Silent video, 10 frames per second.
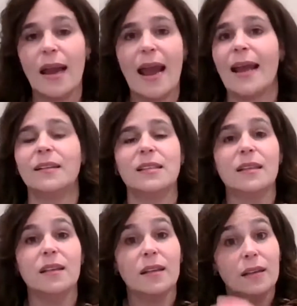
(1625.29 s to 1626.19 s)
And
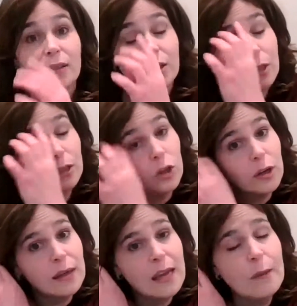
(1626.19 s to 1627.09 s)

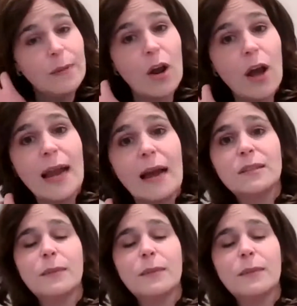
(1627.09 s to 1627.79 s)
keep an eye out.